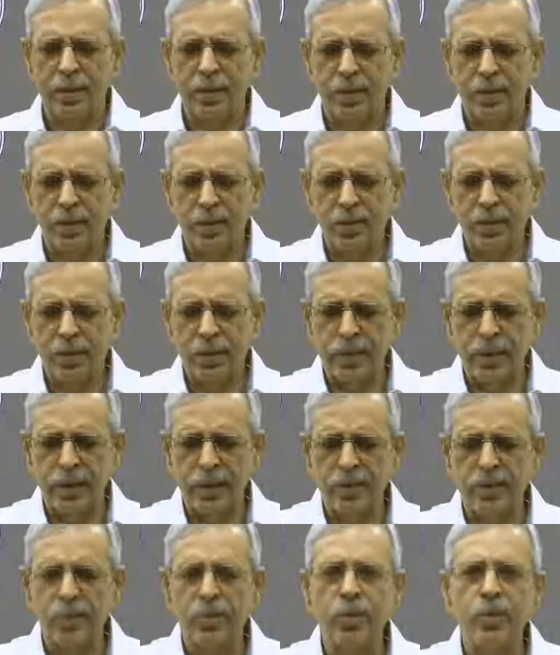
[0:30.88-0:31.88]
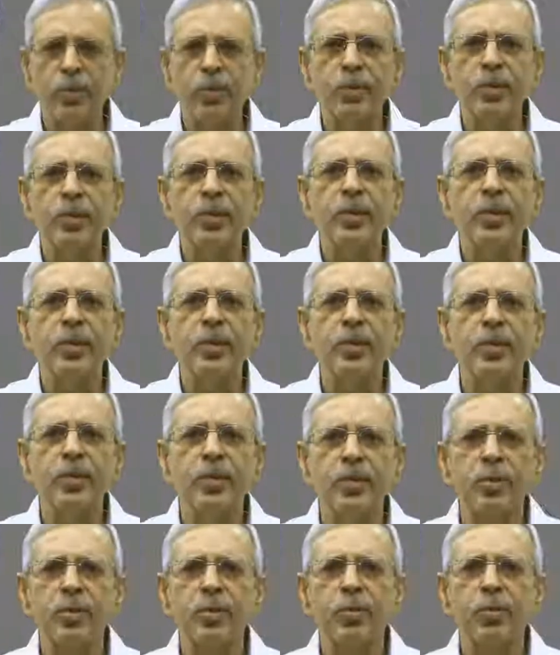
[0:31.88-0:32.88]
Now, the natural question
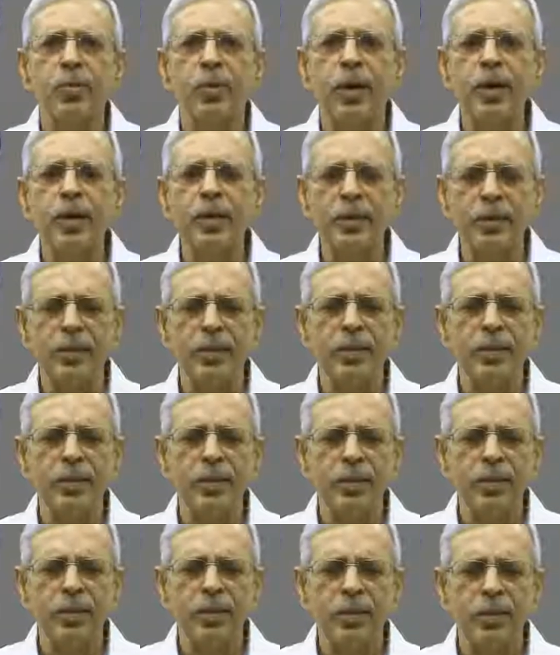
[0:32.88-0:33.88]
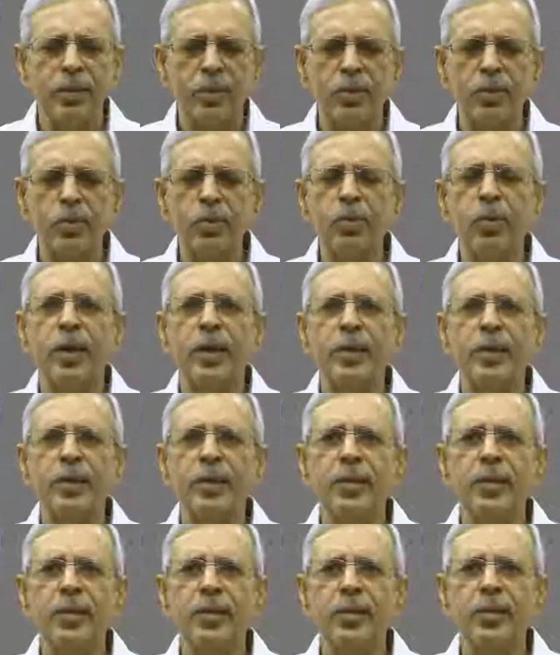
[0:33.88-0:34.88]
is, why new
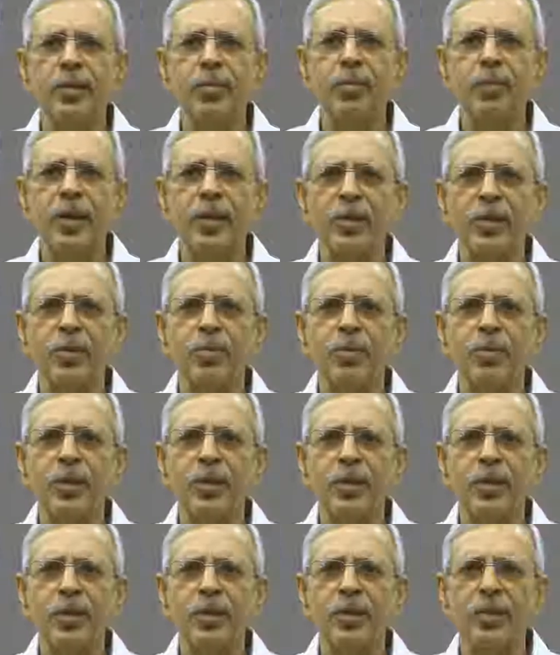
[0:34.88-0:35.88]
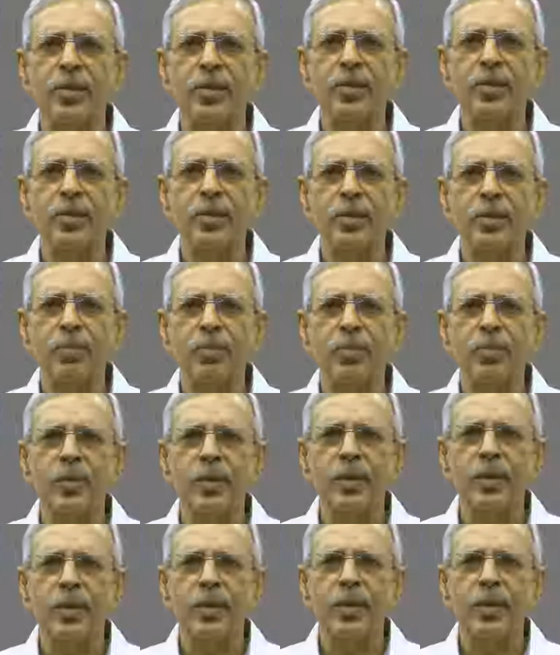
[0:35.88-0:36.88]
ideas in management and leadership?
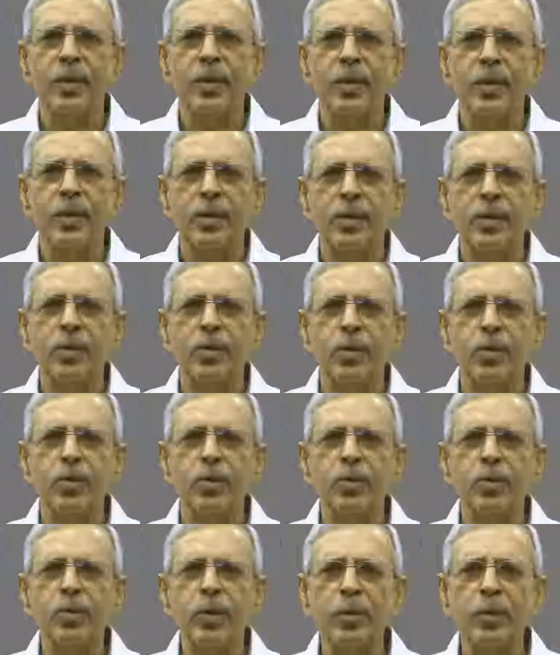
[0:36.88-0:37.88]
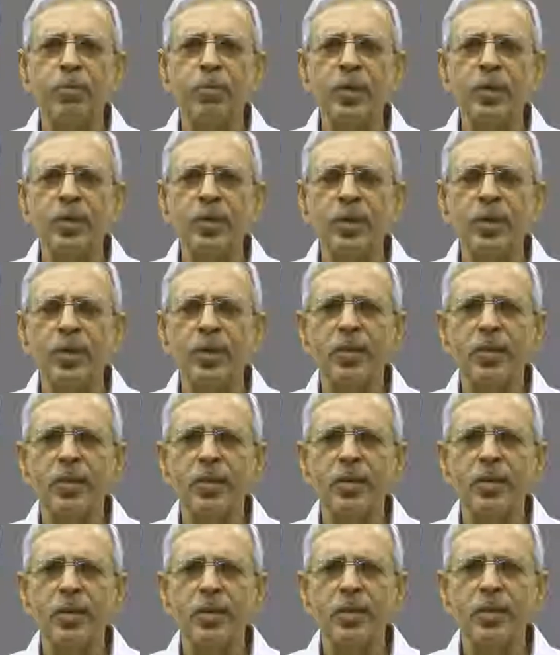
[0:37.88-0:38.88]
In order to appreciate
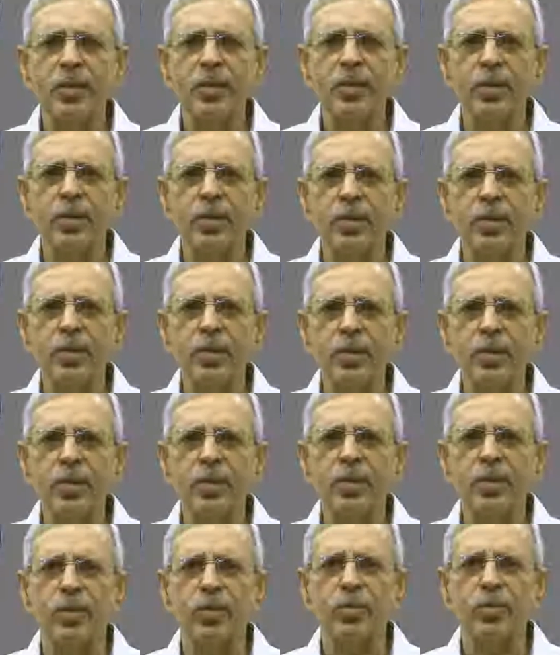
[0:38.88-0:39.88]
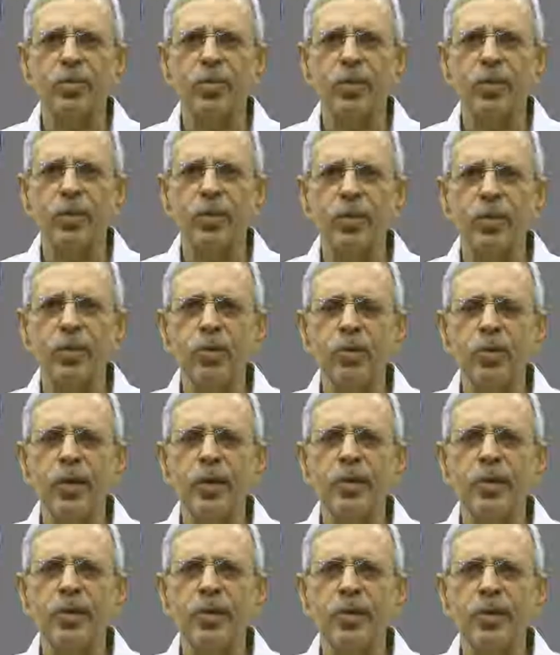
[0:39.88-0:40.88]
the reason for the new
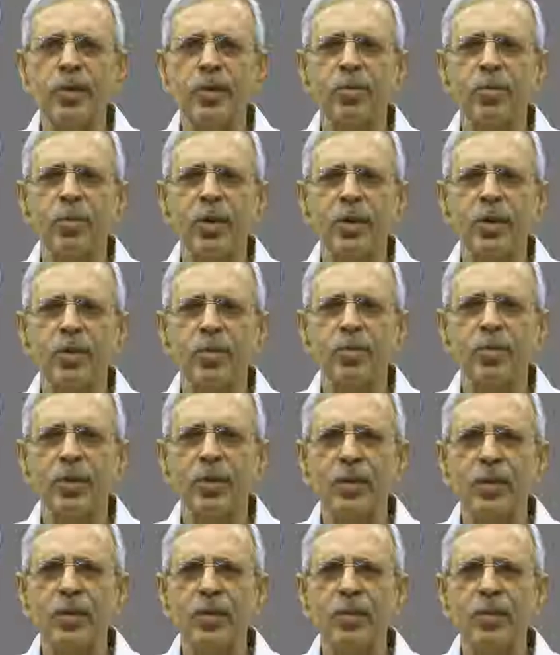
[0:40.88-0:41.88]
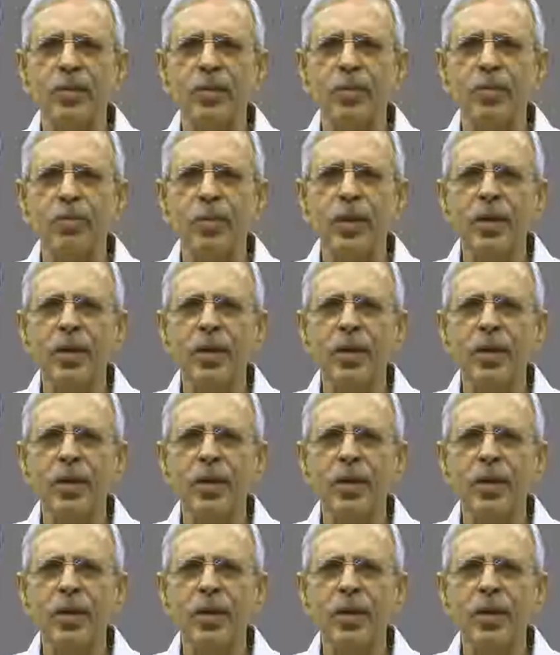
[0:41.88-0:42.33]
ideas in management leadership,